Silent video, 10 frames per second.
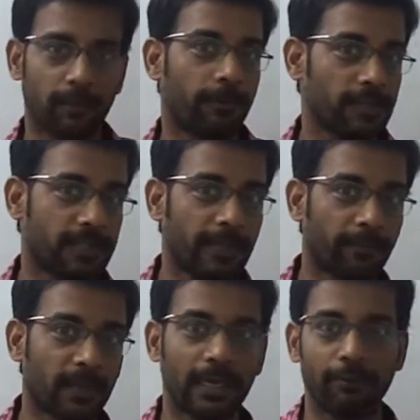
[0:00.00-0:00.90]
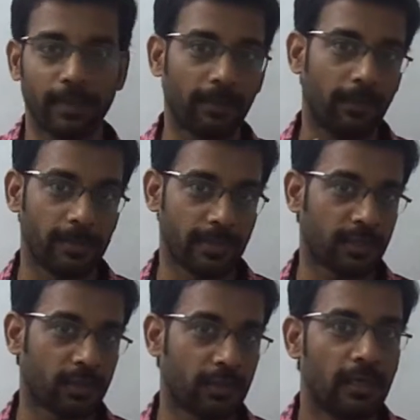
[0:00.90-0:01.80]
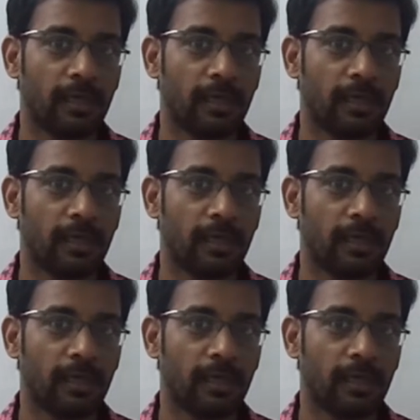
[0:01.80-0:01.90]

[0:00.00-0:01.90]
First thing, crafting my message.